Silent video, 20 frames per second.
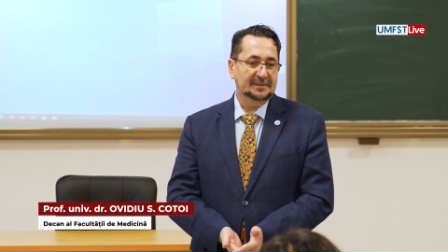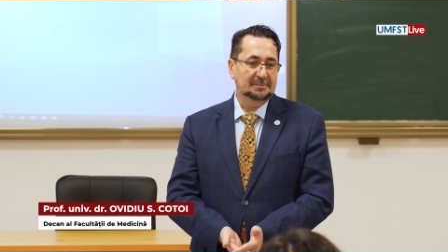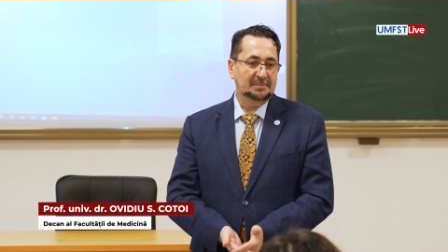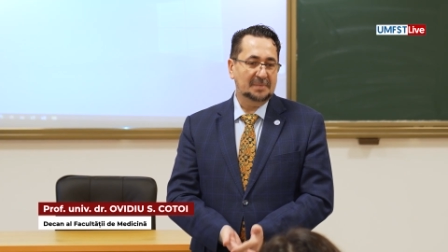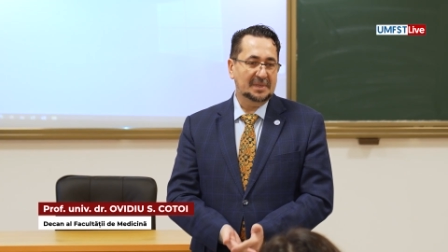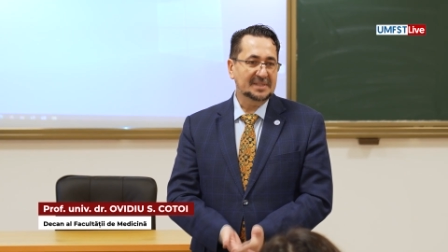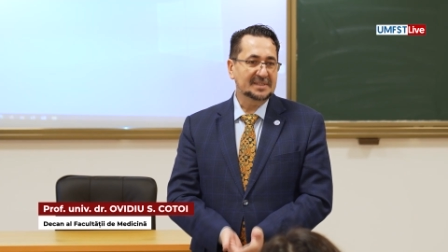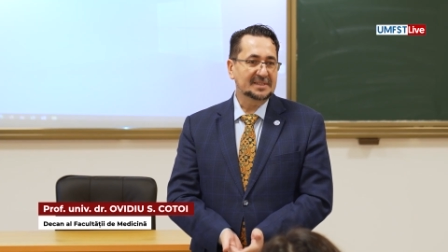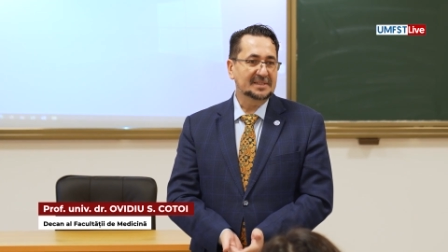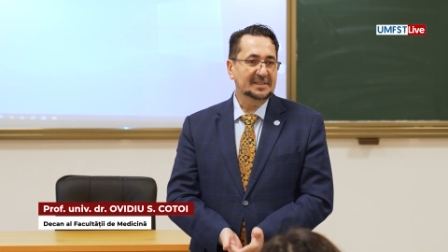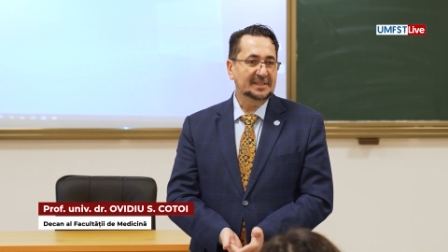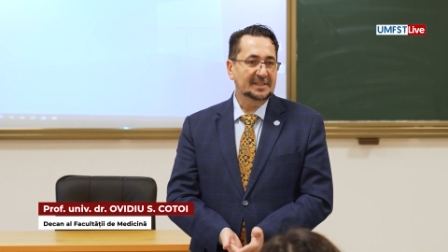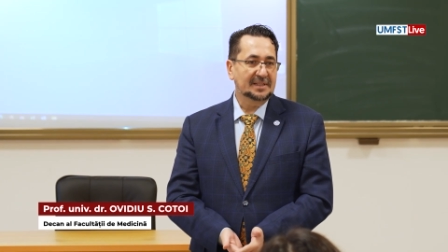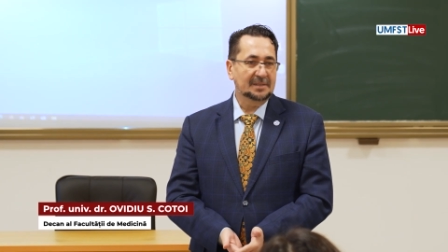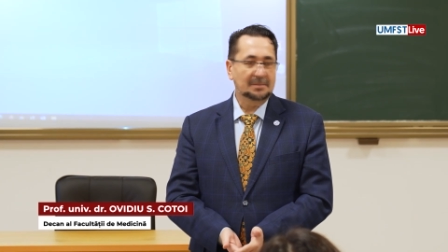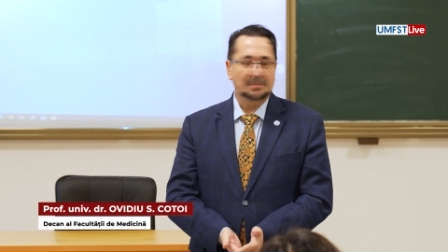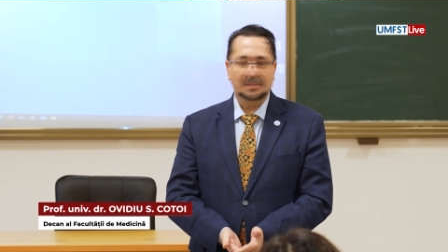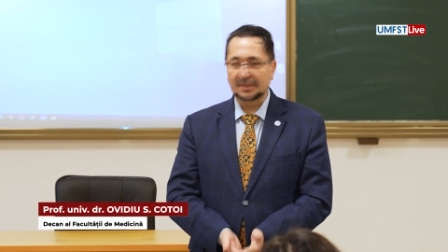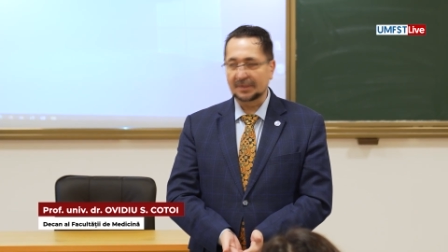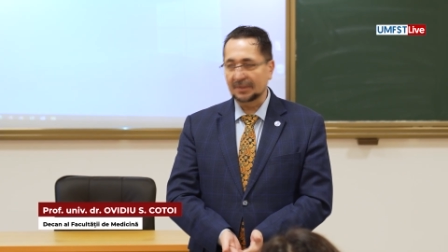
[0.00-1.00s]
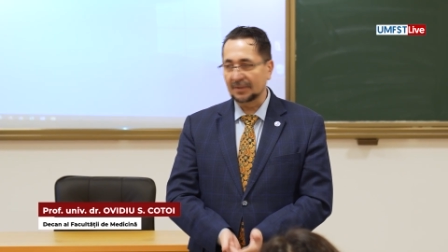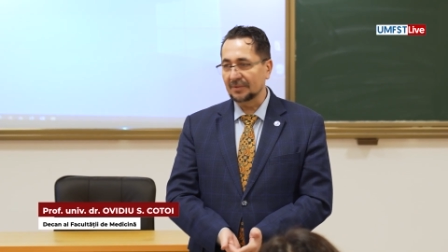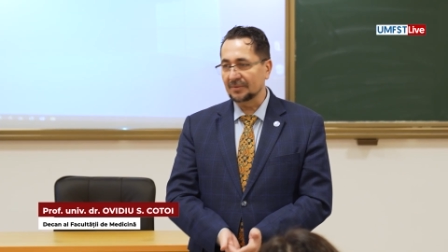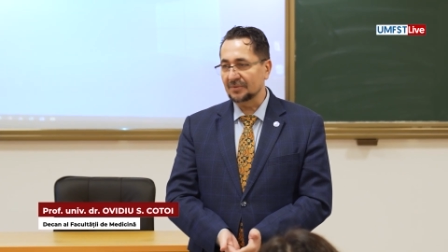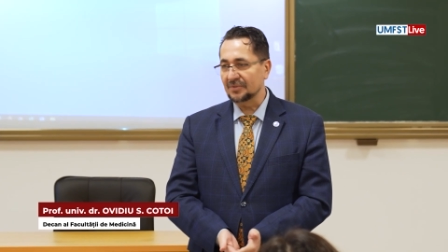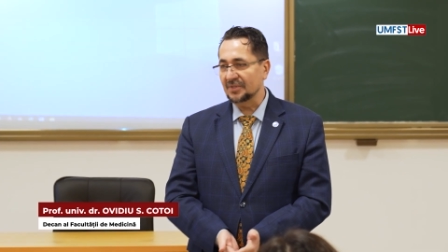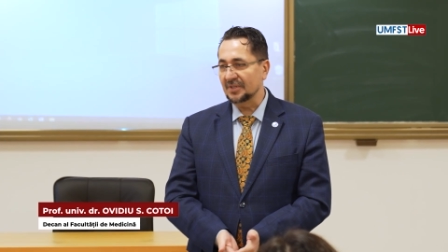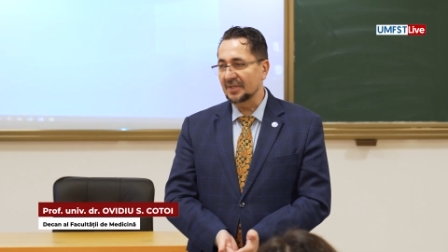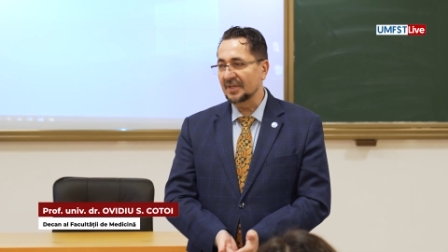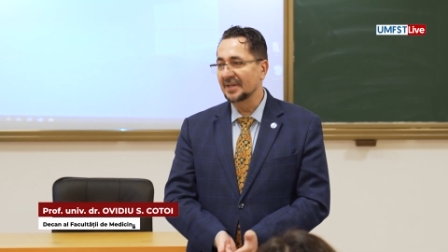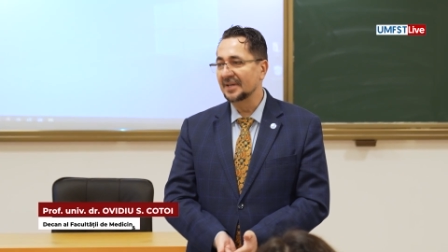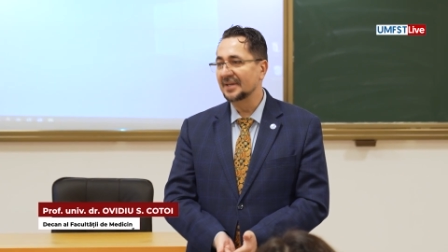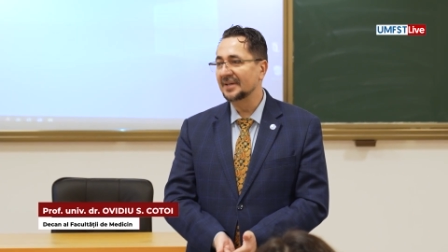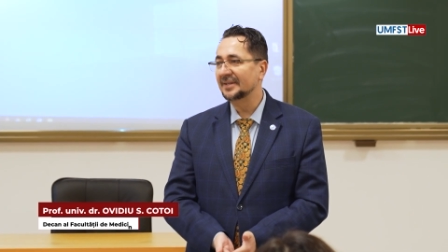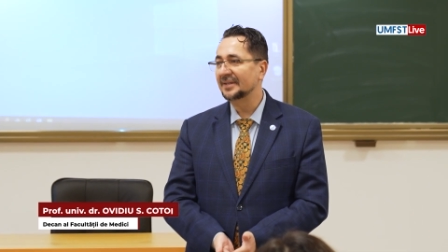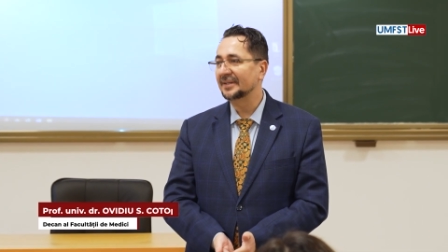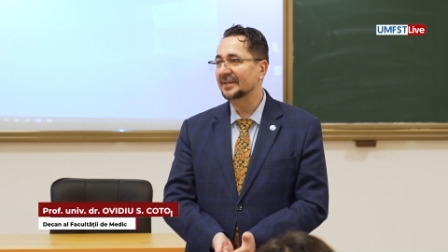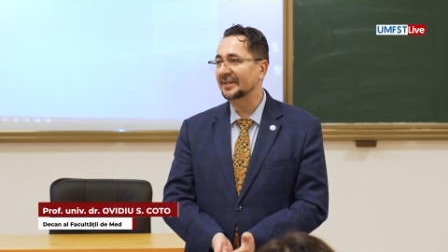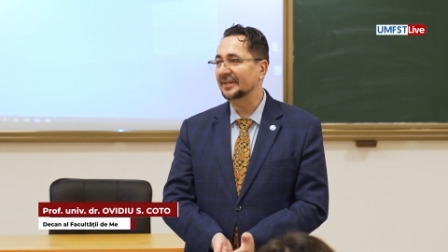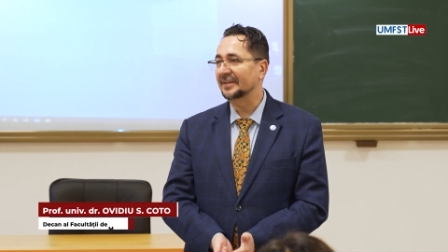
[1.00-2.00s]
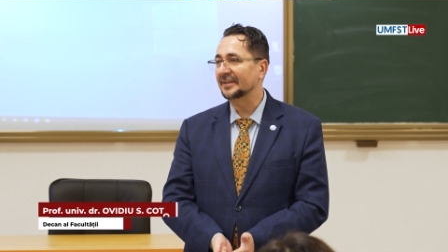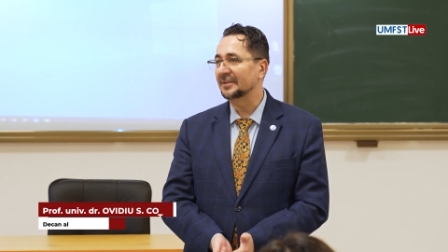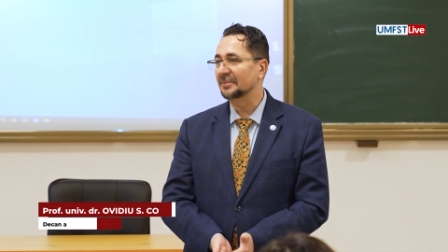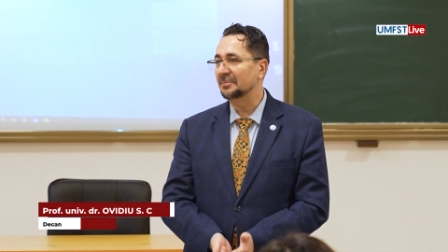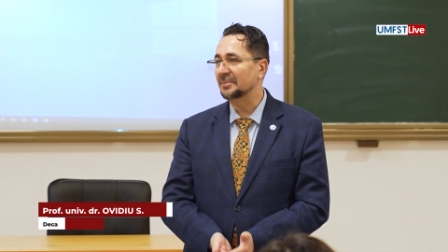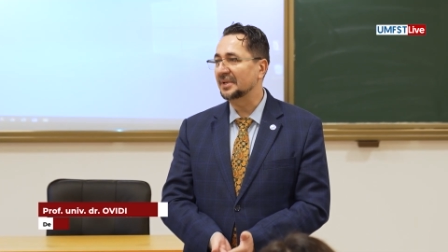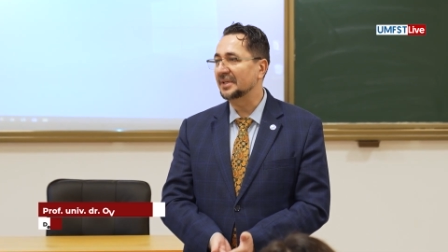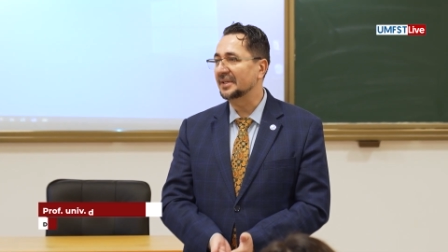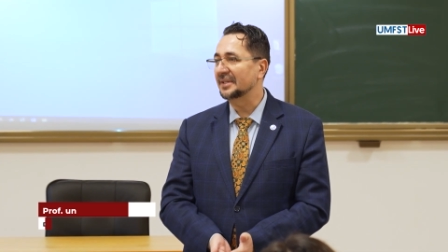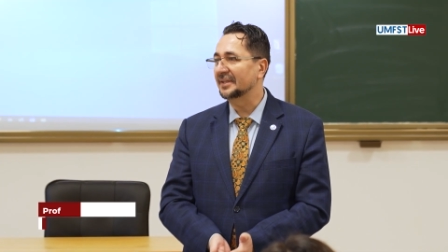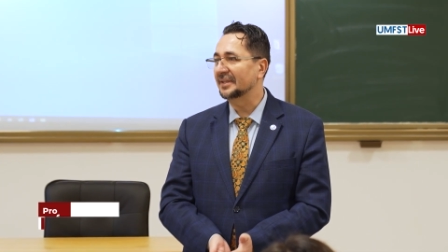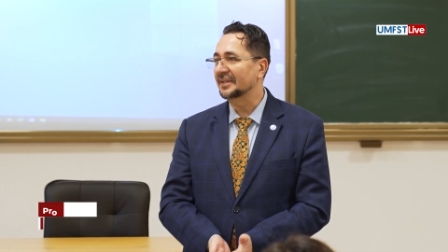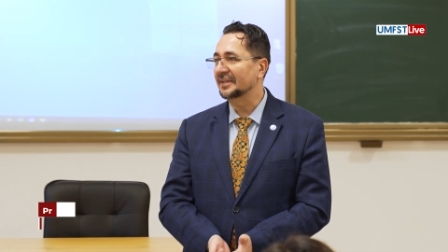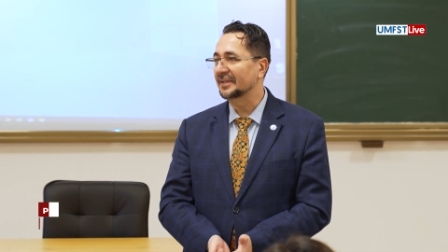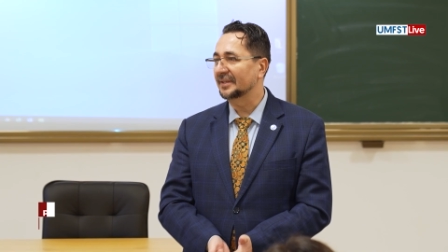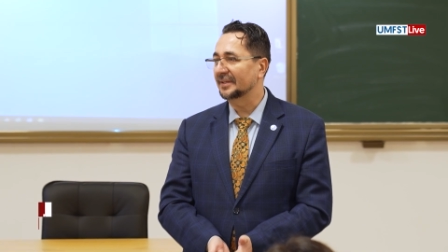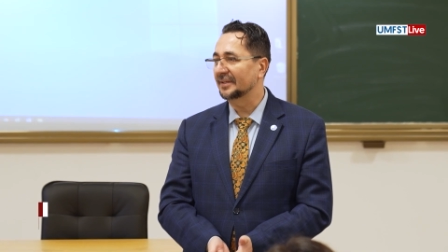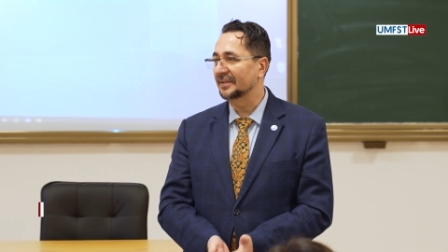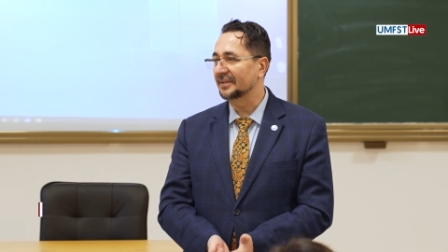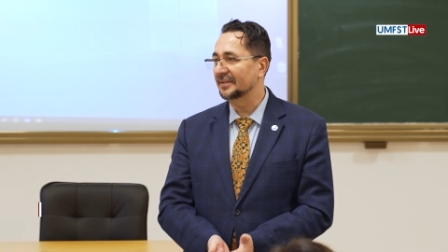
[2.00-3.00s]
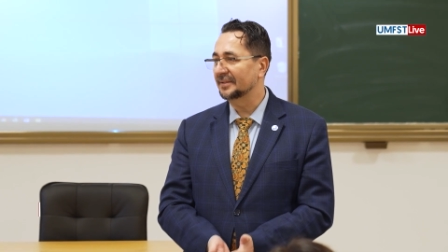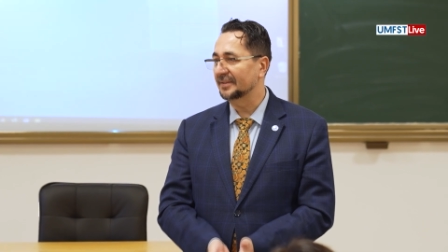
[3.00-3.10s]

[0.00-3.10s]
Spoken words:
placental pathology and the perinatal